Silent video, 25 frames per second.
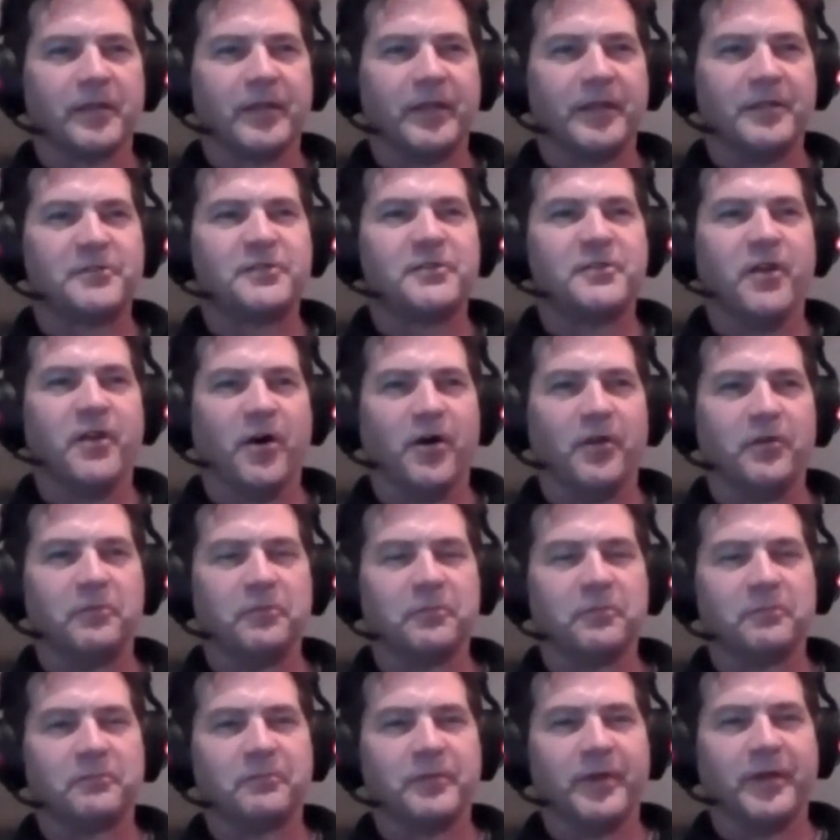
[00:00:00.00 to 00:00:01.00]
It's not,
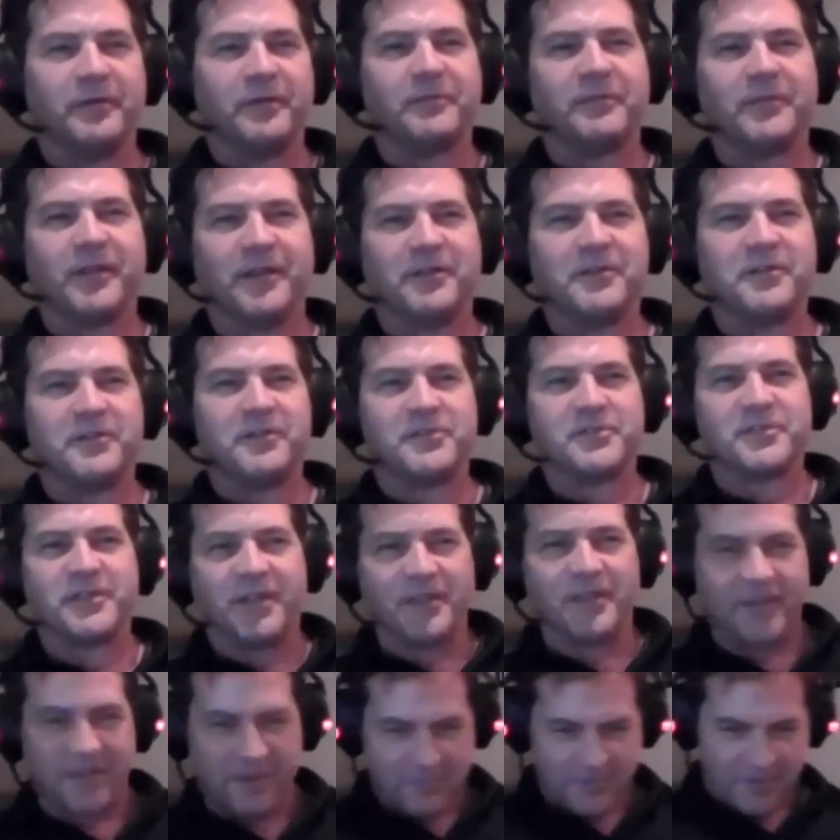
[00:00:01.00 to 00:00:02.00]
but I didn't
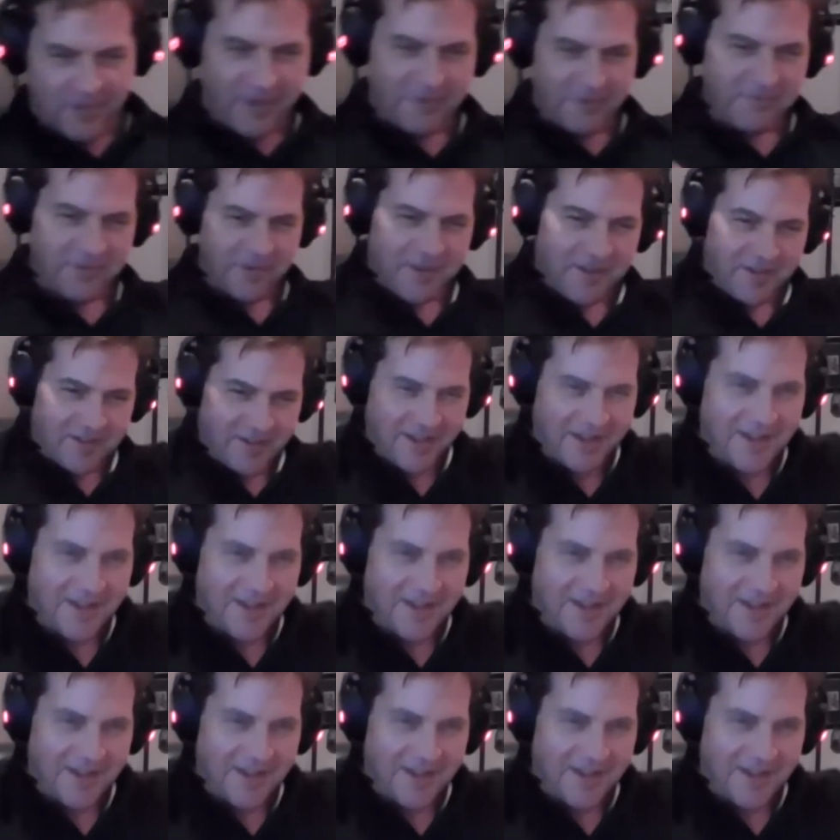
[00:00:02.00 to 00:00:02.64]
say that live. No.